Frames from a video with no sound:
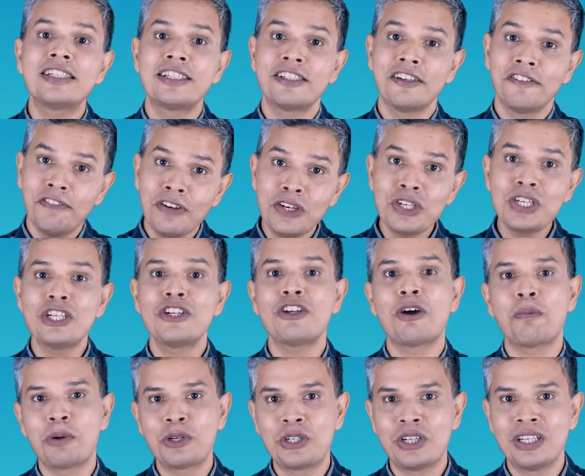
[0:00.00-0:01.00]
sufficient
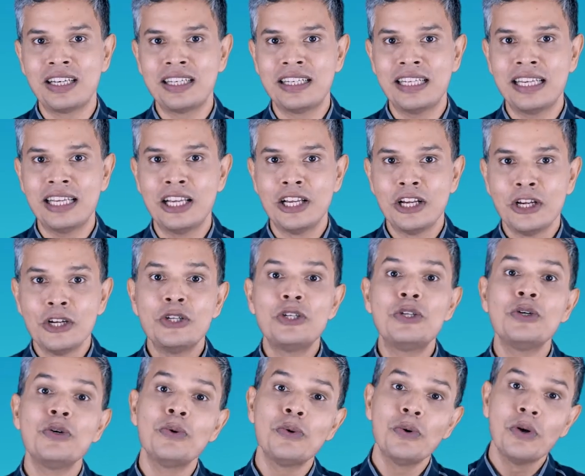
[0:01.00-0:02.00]
opportunity
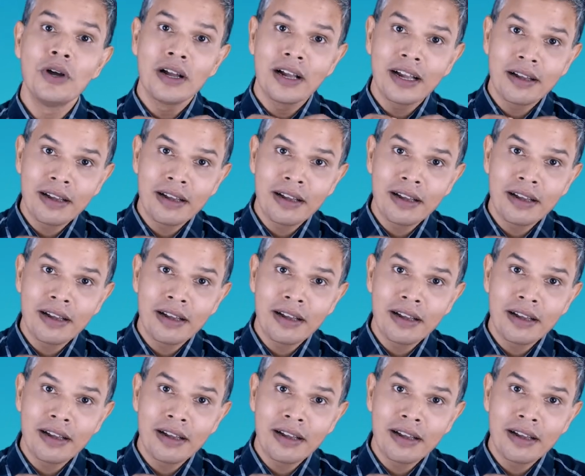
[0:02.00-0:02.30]
to